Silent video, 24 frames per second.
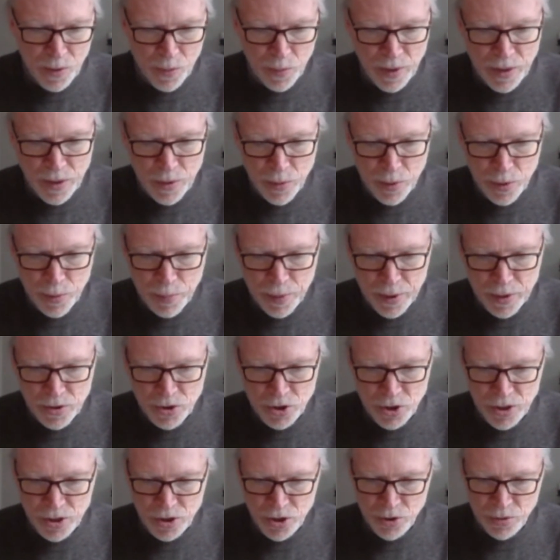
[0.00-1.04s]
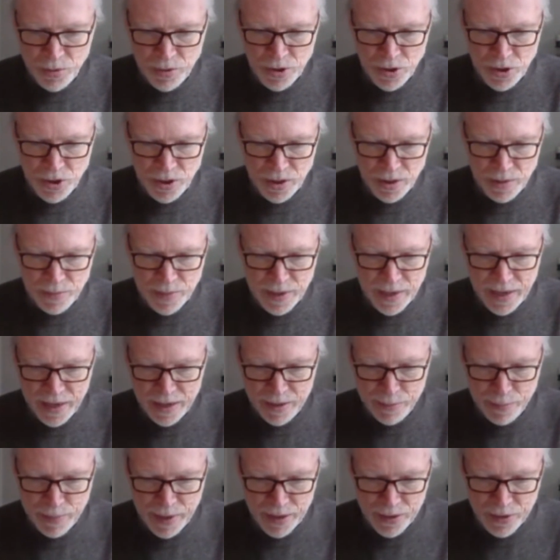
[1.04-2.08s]
When they were approaching Jerusalem
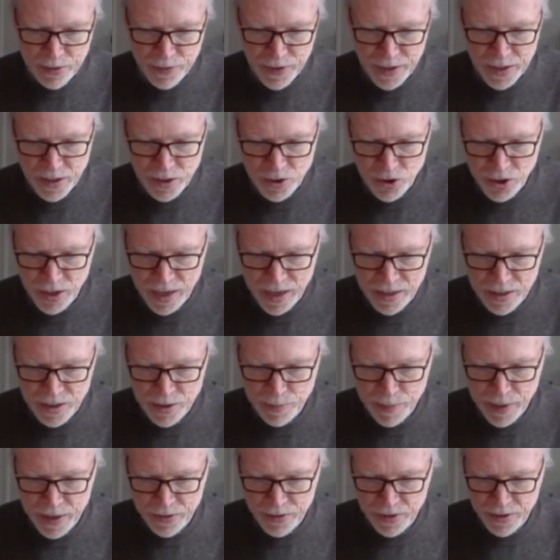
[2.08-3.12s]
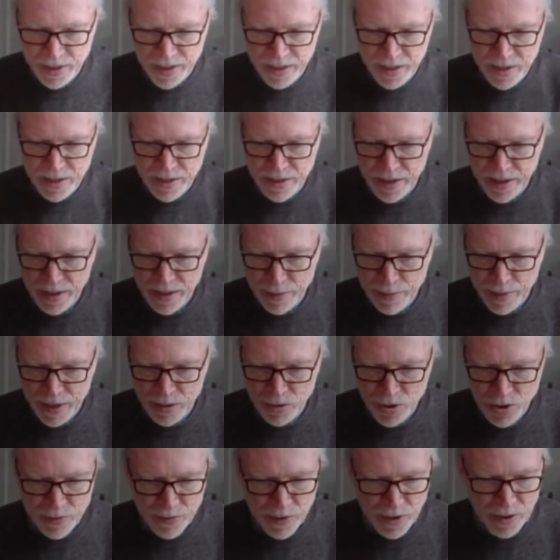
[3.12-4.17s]
at Bethphage and Bethany, near the
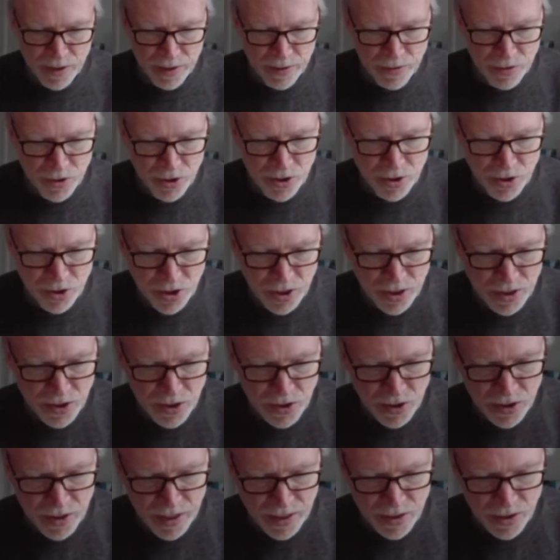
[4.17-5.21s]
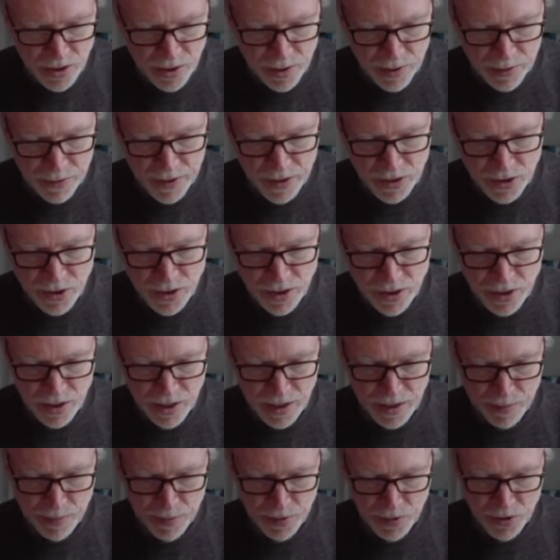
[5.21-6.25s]
Mount of Olives, Jesus sent two of his
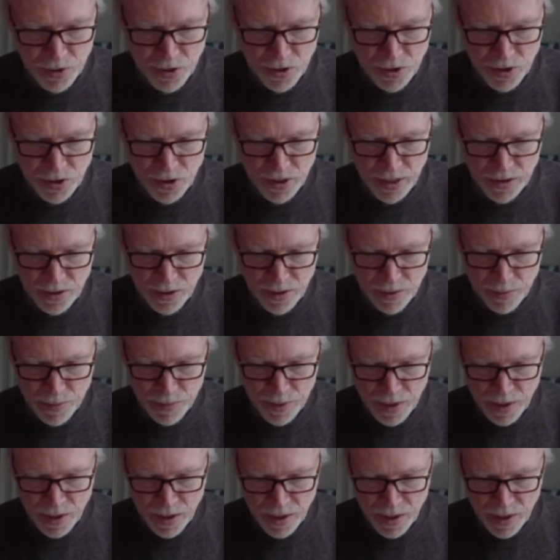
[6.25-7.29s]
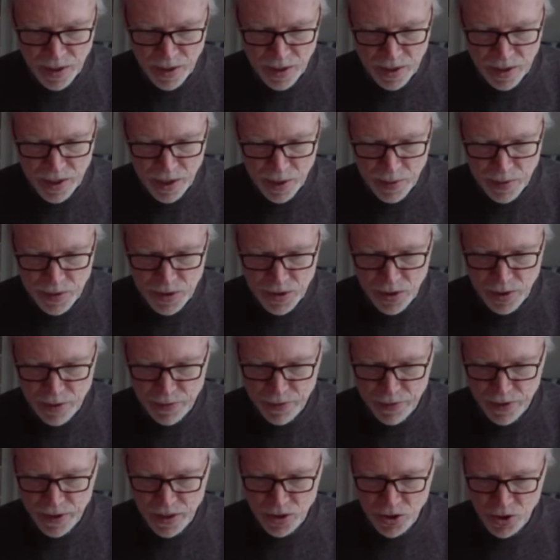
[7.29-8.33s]
disciples and said to them, "Go into the
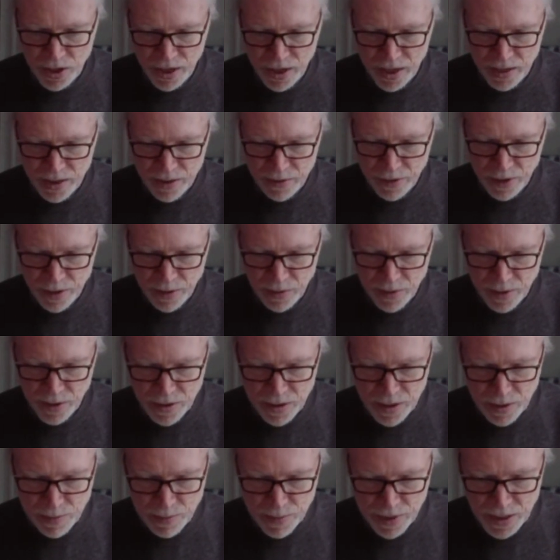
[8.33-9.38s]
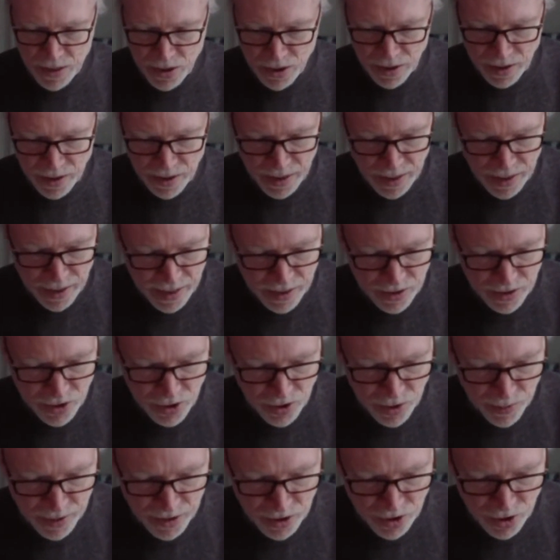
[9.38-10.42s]
village ahead of you, and immediately as
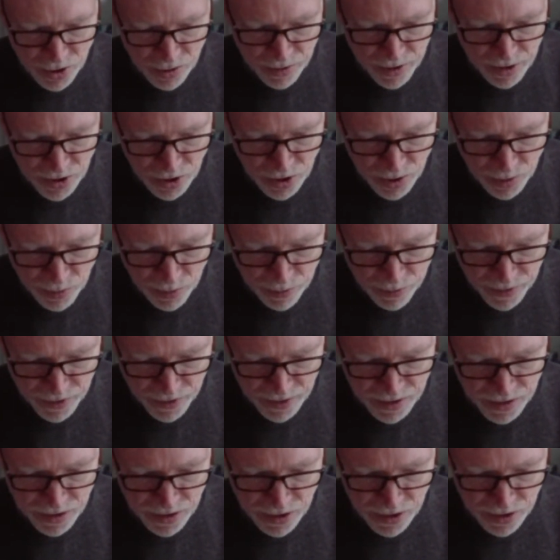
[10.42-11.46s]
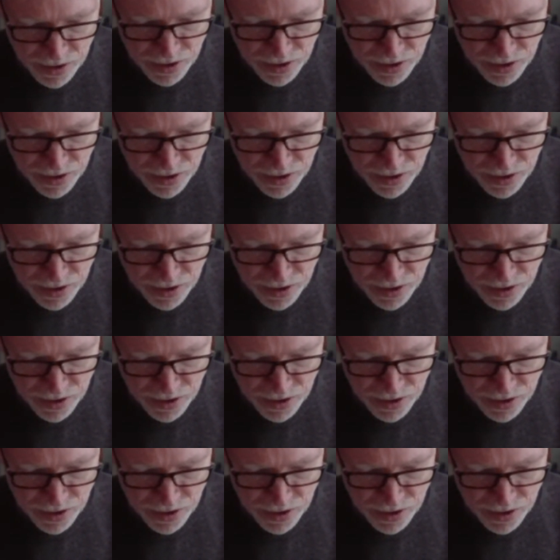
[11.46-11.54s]
you enter it, you will find